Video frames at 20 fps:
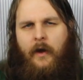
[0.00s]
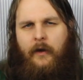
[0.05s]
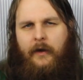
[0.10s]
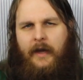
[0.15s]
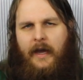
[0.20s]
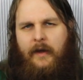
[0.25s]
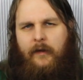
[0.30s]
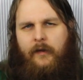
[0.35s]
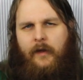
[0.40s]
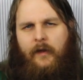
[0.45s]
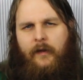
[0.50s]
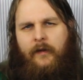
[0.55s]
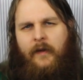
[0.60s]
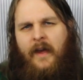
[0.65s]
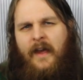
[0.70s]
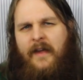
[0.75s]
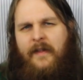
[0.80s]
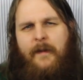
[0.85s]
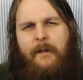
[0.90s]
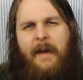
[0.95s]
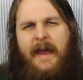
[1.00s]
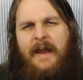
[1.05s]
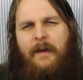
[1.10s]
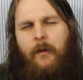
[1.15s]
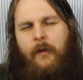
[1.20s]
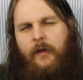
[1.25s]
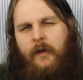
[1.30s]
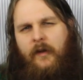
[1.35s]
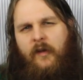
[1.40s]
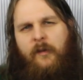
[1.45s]
Okay, so that's the
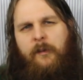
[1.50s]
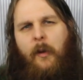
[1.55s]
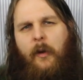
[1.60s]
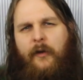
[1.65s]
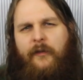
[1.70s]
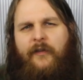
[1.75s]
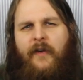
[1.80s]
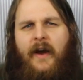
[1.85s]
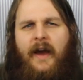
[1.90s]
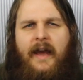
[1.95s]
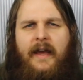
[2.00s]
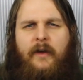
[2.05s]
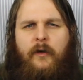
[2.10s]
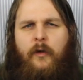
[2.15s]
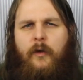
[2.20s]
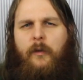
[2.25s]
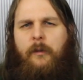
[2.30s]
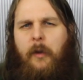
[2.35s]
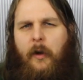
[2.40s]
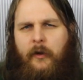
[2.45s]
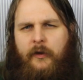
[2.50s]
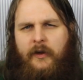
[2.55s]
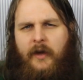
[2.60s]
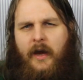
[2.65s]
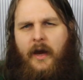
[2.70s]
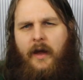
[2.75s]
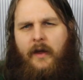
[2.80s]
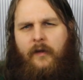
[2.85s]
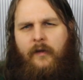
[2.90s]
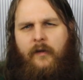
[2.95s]
main ones like Spotify, Google
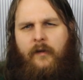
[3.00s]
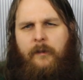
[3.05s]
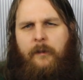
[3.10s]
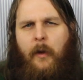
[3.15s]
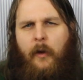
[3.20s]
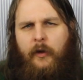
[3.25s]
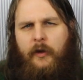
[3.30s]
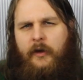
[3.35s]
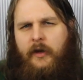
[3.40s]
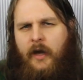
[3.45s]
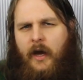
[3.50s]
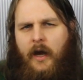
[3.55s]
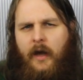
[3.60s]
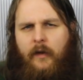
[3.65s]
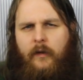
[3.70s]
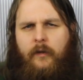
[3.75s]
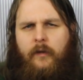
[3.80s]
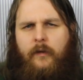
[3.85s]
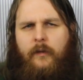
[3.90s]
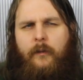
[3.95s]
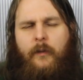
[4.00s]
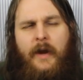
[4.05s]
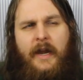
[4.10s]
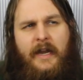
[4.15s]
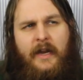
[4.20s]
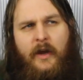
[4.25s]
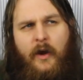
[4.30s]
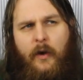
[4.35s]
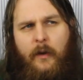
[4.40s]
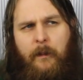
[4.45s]
Podcasts, Pocket Casts,
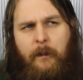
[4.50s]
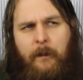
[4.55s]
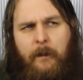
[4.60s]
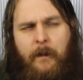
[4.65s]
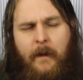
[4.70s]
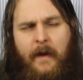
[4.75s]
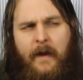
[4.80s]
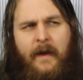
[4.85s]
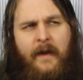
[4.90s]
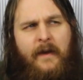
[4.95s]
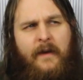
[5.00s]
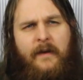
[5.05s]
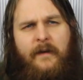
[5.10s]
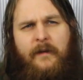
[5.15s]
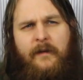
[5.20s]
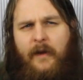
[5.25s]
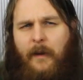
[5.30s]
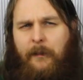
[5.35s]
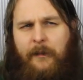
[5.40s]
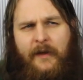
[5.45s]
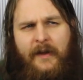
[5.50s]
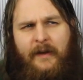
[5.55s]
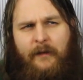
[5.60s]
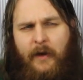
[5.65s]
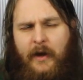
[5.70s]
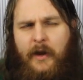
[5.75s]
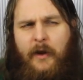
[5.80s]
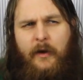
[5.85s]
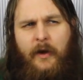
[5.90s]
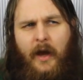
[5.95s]
Radio something,
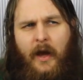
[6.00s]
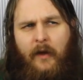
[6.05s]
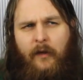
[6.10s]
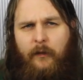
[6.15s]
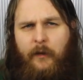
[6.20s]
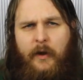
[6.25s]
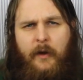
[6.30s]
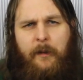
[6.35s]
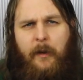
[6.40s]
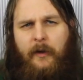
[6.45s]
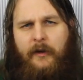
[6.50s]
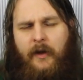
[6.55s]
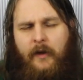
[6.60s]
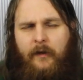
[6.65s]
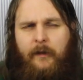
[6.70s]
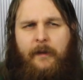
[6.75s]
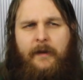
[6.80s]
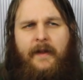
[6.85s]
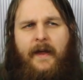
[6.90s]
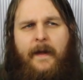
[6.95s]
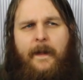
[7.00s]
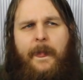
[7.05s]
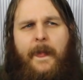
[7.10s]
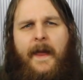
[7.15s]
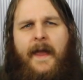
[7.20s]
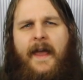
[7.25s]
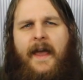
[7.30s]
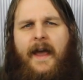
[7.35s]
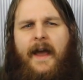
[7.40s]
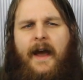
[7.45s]
Radiocast, Radio Podcast, something like
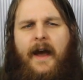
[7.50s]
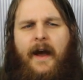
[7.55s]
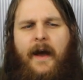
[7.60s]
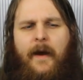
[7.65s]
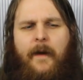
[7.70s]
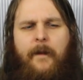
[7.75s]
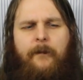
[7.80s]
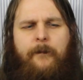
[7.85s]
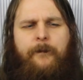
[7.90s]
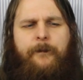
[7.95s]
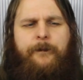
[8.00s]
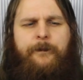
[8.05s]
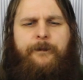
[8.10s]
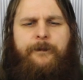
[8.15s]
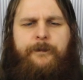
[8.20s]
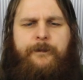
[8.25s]
that. Um,